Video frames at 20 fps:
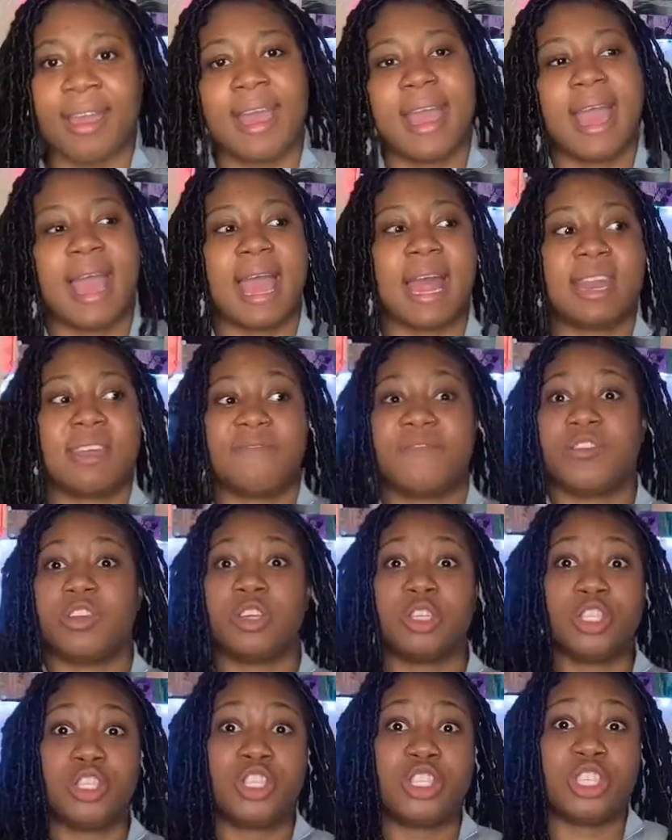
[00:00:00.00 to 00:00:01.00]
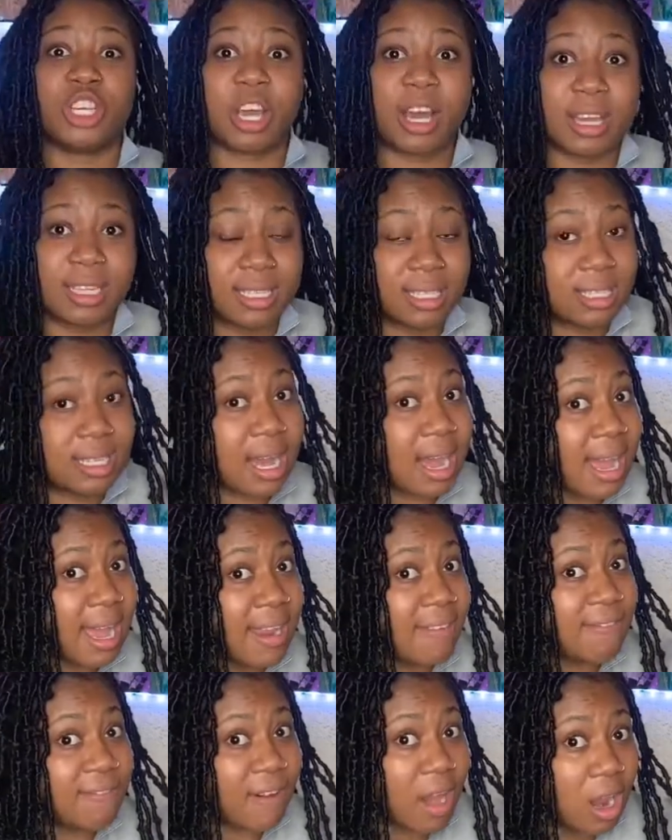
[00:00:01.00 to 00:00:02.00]
And if you just
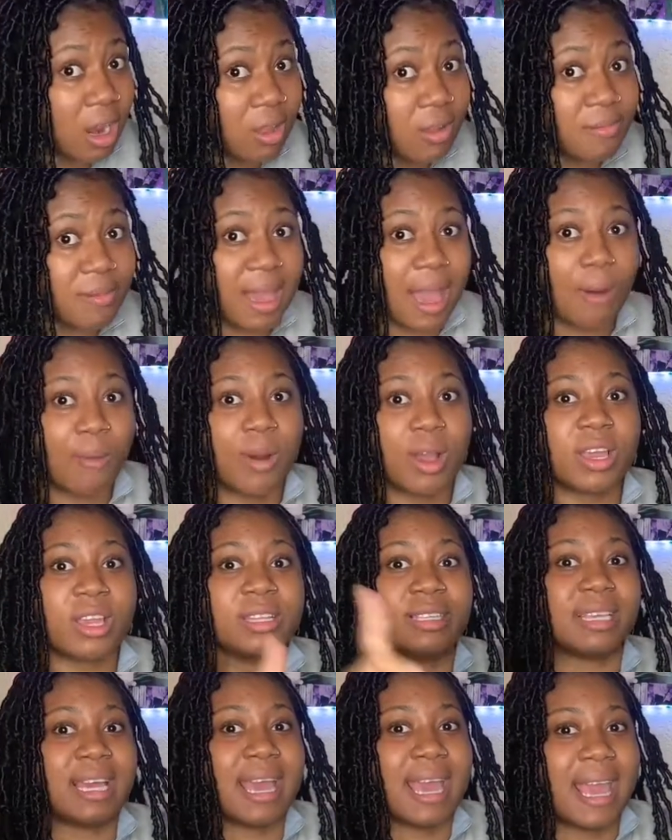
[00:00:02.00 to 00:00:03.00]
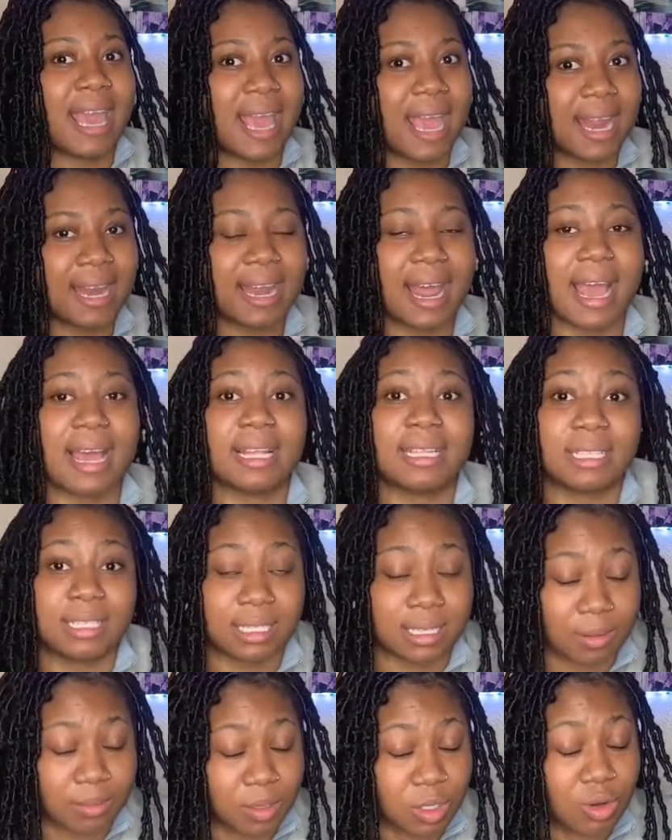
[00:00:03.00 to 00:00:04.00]
started following me, I want you to hit that
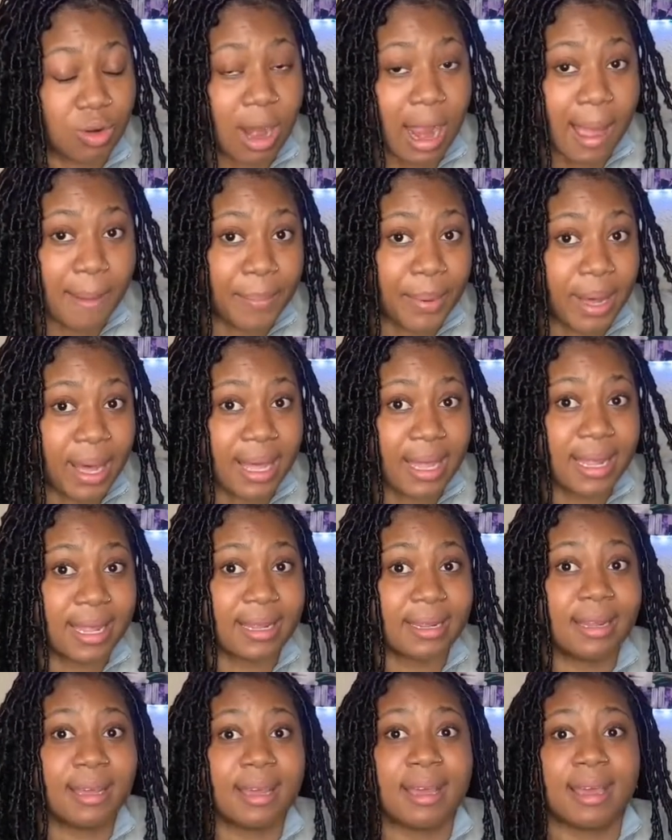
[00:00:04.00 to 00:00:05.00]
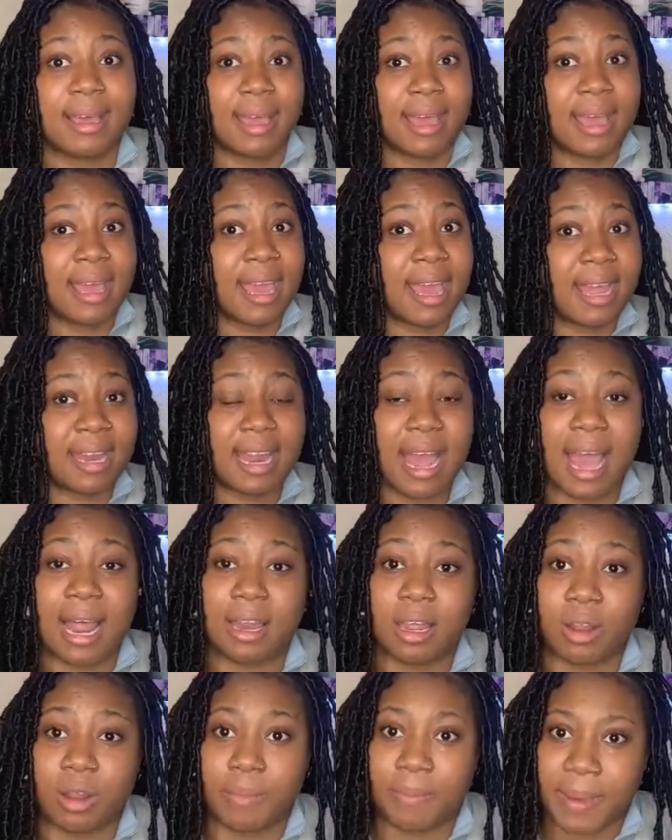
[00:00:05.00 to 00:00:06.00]
subscribe button, hit that
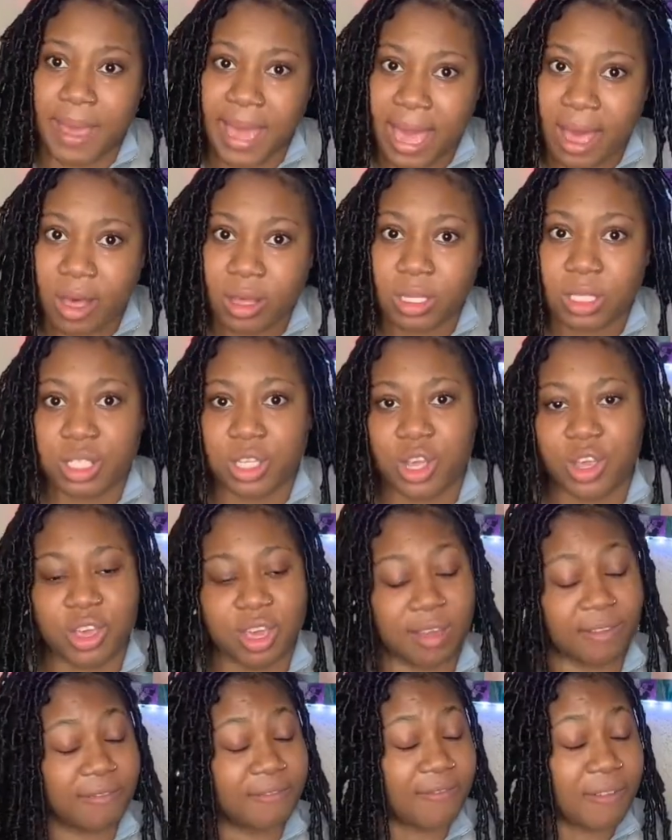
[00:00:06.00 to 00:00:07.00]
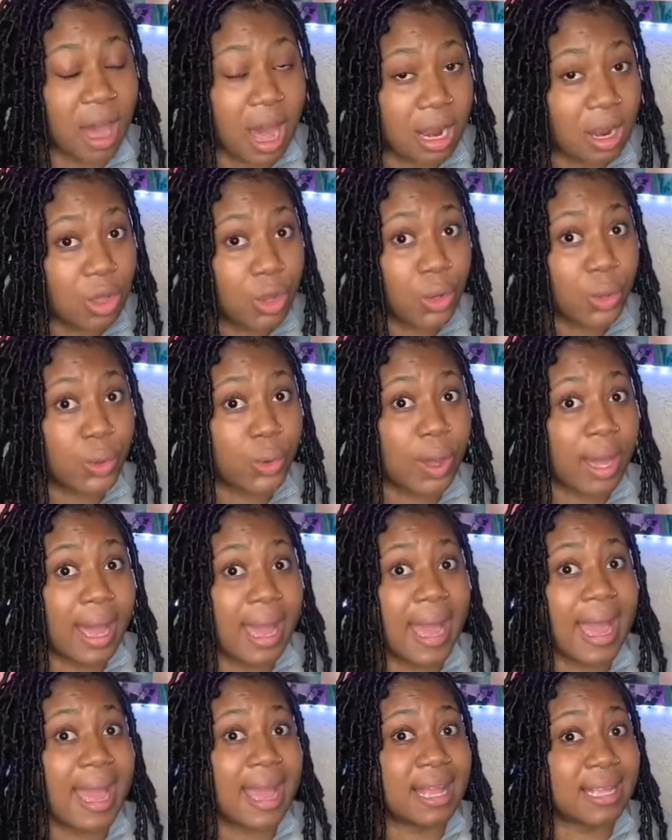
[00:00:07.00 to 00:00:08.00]
little bell so you can follow
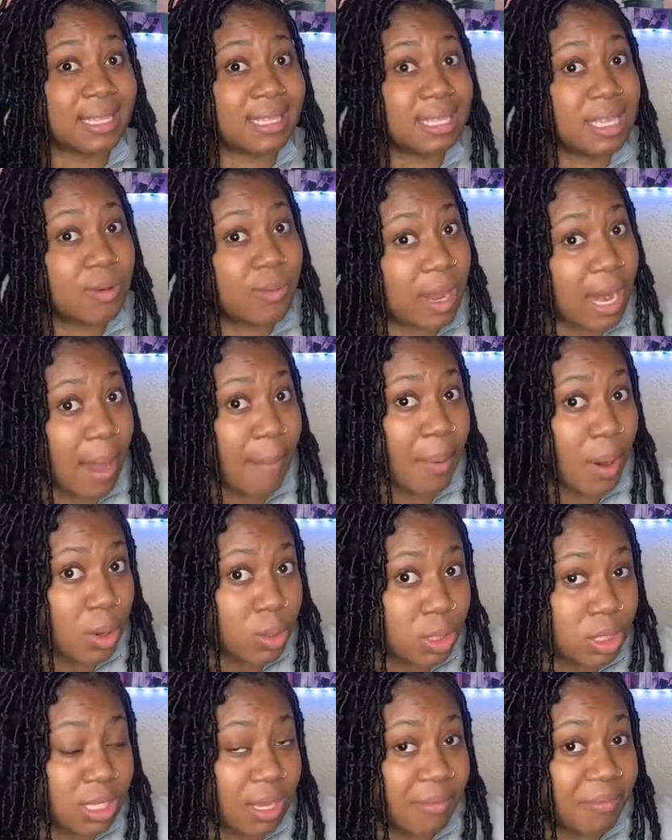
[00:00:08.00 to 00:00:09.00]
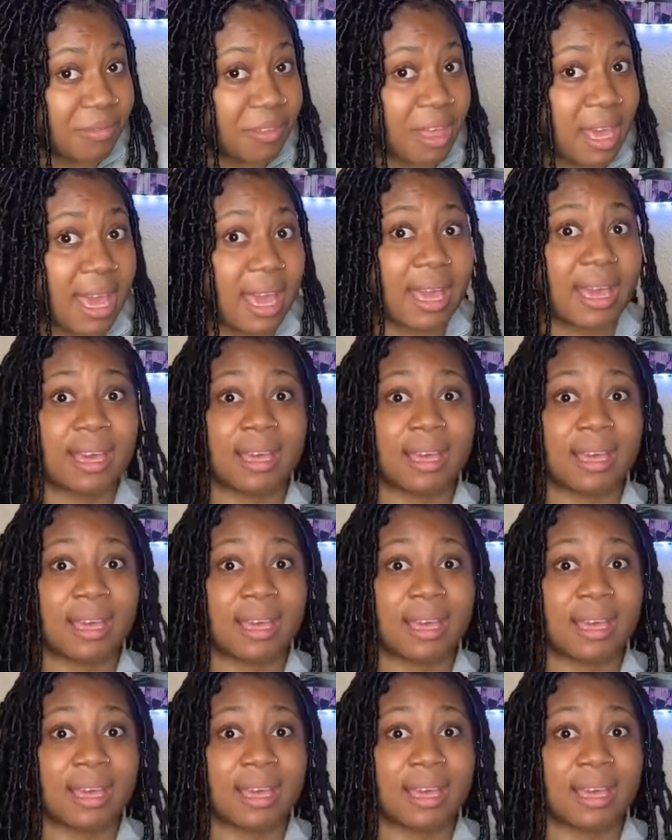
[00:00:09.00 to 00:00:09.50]
and see when I post something.